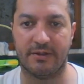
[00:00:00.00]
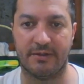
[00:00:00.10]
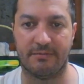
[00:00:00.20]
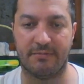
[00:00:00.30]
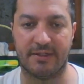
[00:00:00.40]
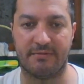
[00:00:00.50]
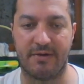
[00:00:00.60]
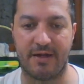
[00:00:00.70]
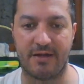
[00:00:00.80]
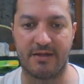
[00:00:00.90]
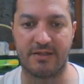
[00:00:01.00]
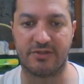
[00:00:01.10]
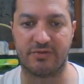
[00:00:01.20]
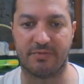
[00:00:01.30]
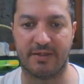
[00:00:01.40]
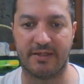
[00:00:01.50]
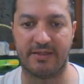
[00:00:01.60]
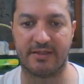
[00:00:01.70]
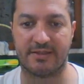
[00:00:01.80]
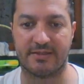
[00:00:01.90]
But better is to play
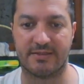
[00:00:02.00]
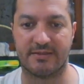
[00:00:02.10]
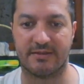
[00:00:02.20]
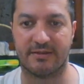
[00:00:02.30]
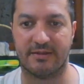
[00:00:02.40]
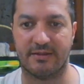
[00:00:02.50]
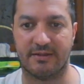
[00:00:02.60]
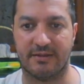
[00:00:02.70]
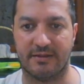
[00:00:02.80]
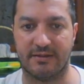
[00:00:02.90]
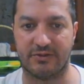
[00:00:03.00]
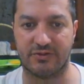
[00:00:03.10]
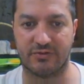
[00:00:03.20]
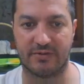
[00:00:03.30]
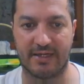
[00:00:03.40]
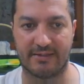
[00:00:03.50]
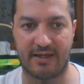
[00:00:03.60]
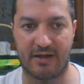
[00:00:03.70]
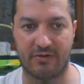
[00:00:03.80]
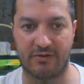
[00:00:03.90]
this to get
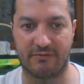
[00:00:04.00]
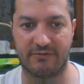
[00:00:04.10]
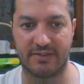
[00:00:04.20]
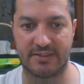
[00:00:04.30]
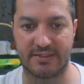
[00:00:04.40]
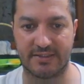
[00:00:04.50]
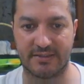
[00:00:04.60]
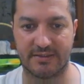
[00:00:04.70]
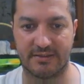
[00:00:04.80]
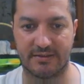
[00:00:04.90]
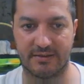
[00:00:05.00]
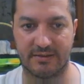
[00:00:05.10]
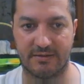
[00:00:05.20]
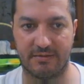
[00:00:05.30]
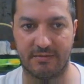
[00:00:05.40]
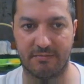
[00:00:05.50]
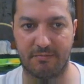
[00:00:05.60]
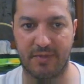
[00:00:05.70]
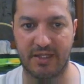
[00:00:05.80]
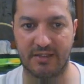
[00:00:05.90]
out of this
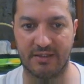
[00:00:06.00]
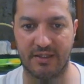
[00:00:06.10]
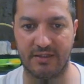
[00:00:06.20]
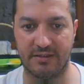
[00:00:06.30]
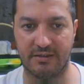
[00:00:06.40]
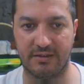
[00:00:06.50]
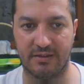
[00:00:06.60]
pin here,